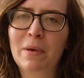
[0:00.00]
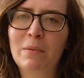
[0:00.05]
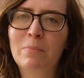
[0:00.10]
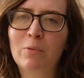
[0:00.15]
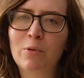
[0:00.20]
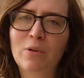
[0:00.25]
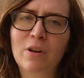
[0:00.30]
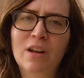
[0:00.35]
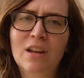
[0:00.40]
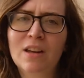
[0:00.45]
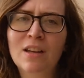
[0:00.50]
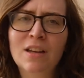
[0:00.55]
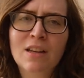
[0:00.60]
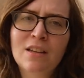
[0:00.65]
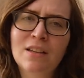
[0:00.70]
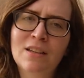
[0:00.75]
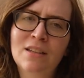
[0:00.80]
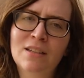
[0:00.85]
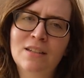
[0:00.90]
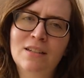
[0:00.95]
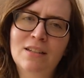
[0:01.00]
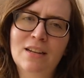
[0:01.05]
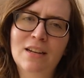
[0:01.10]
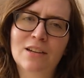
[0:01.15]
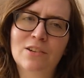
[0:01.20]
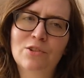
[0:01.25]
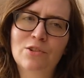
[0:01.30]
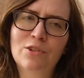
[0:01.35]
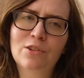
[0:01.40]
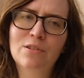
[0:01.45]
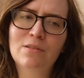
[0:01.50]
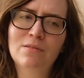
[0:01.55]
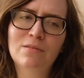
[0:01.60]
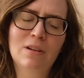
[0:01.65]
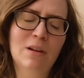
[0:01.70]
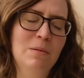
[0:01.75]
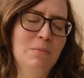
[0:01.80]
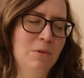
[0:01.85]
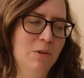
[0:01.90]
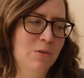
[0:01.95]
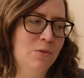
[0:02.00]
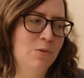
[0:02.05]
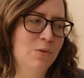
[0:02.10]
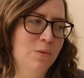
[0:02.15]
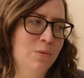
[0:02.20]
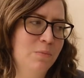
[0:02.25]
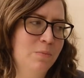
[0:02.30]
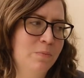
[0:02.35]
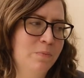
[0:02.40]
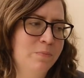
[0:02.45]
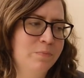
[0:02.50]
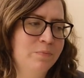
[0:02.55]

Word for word: papery texture. I'm not sure.